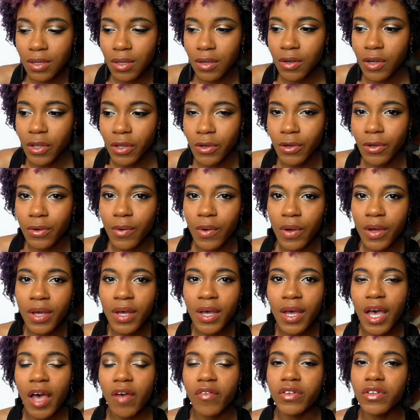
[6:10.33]
you know,
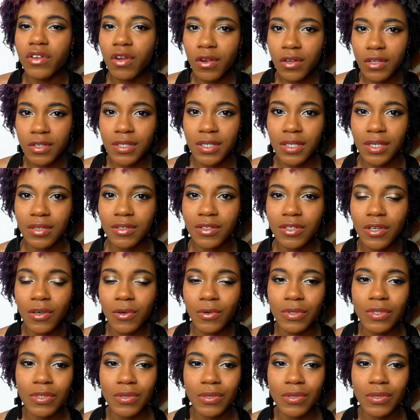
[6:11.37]
I have a darker skin tone.